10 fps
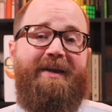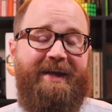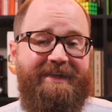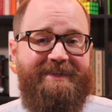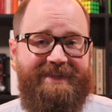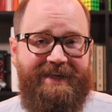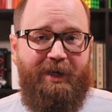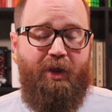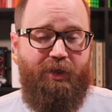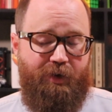the
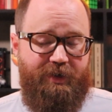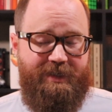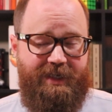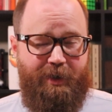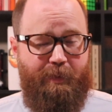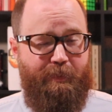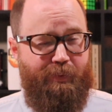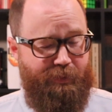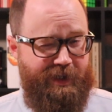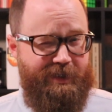nineteen thirteen
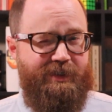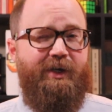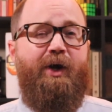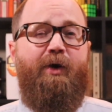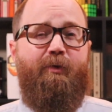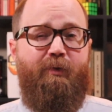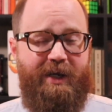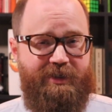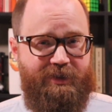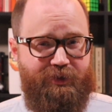British
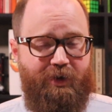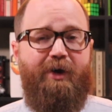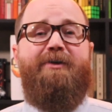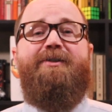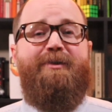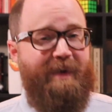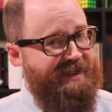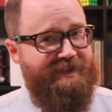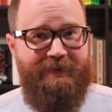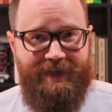Registrar's
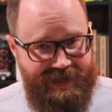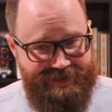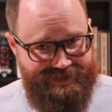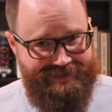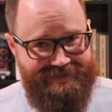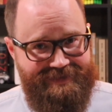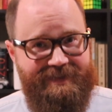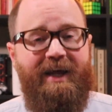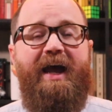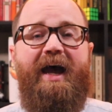specifications
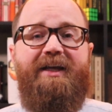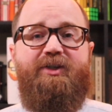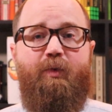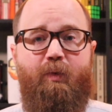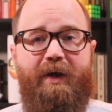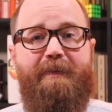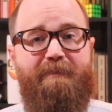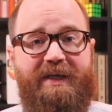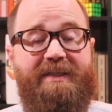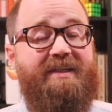as to what it
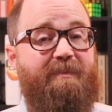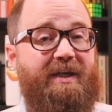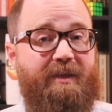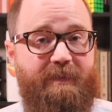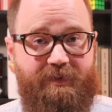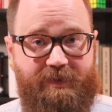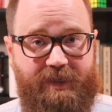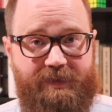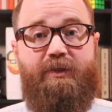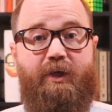means to be in the middle
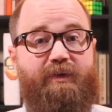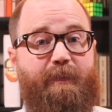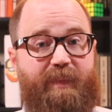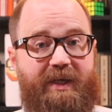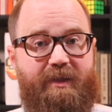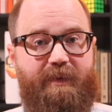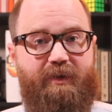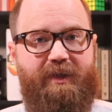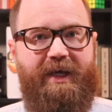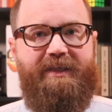class. So to be in the middle
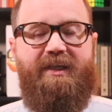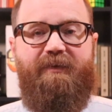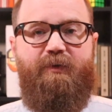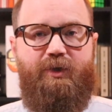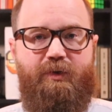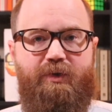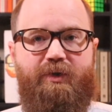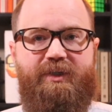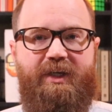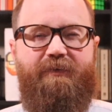class, if you
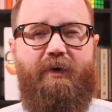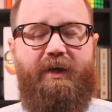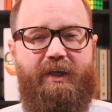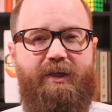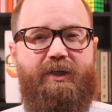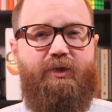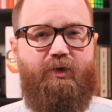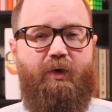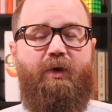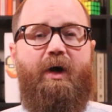yourself are in
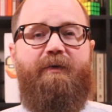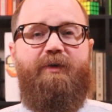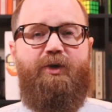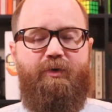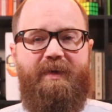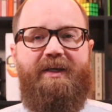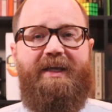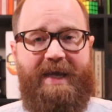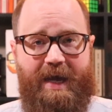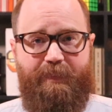control of human
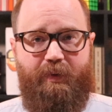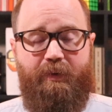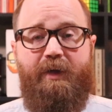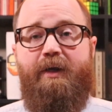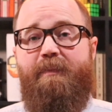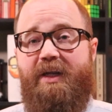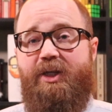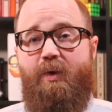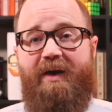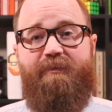capital, meaning
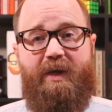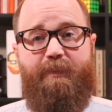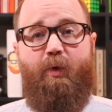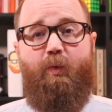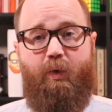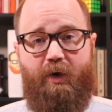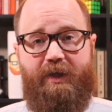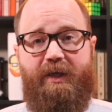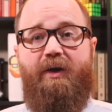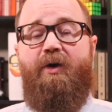you have people
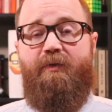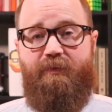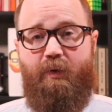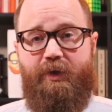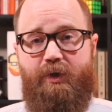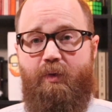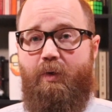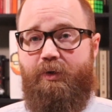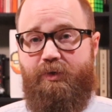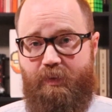working for you
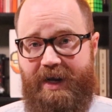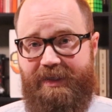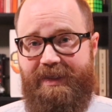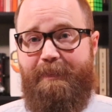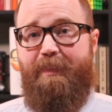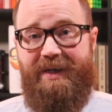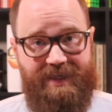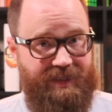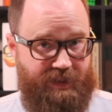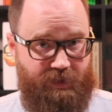or directly
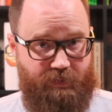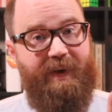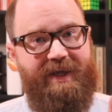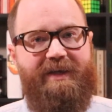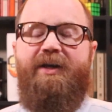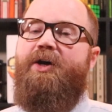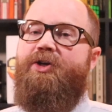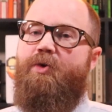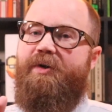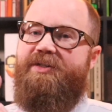beneath you, but
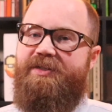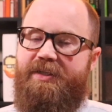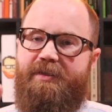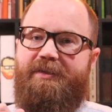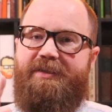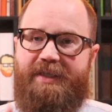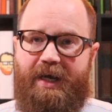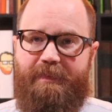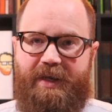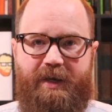you are still
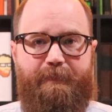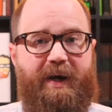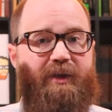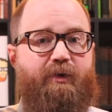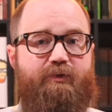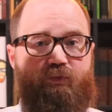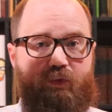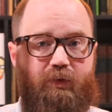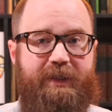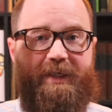dominated by those
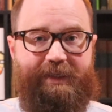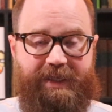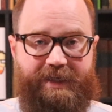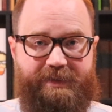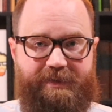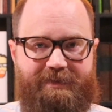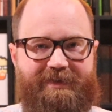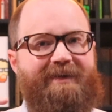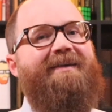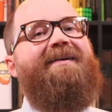ruling classes,
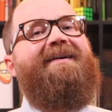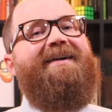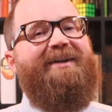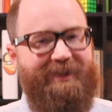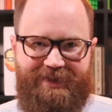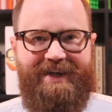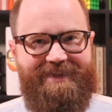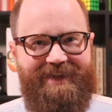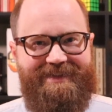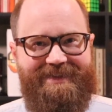
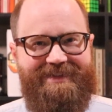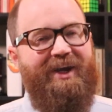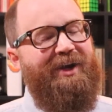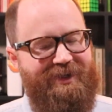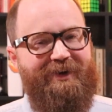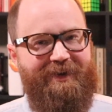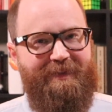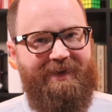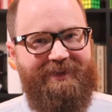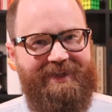congratulations, you're in the
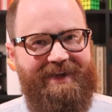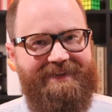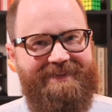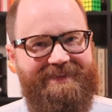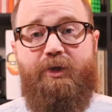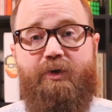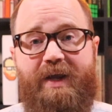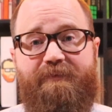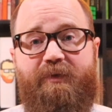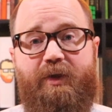middle class. The new
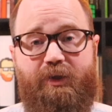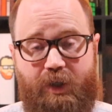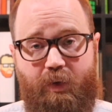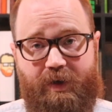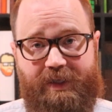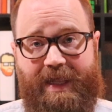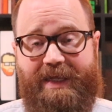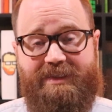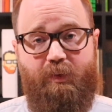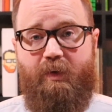name for the lower
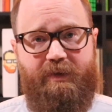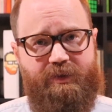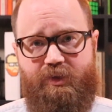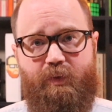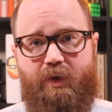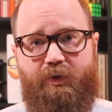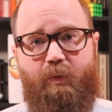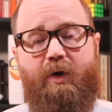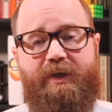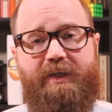class, the one that's doing all the
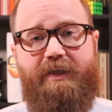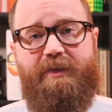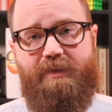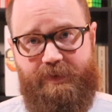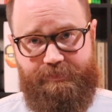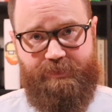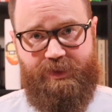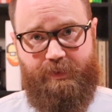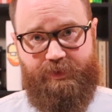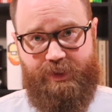working is, let me
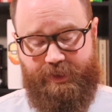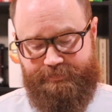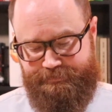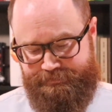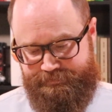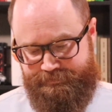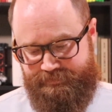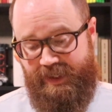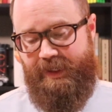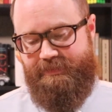just double check,
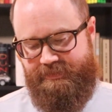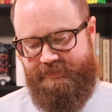ah,